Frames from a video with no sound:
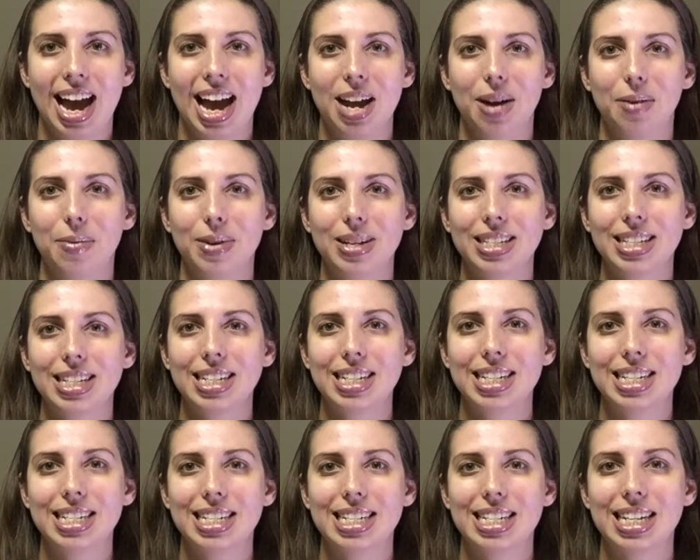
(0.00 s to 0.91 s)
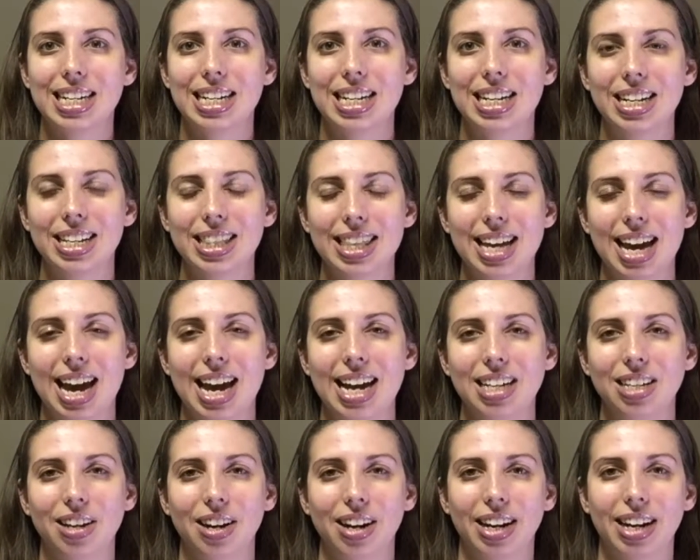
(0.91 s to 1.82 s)
And it wasn't until that
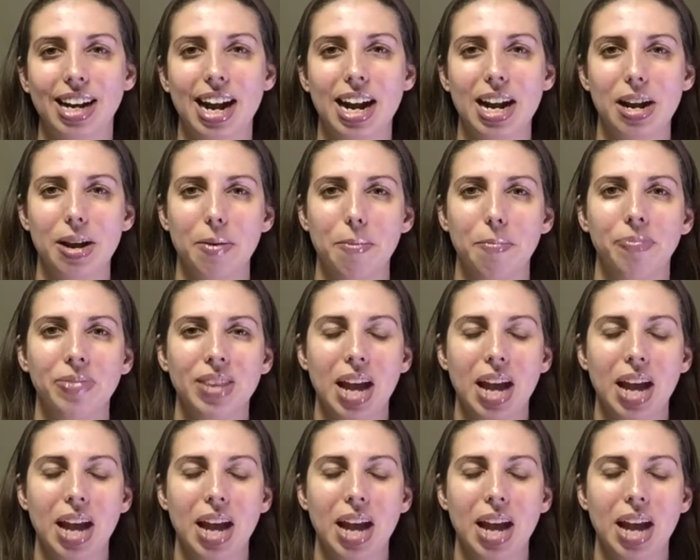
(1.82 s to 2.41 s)
I started kind of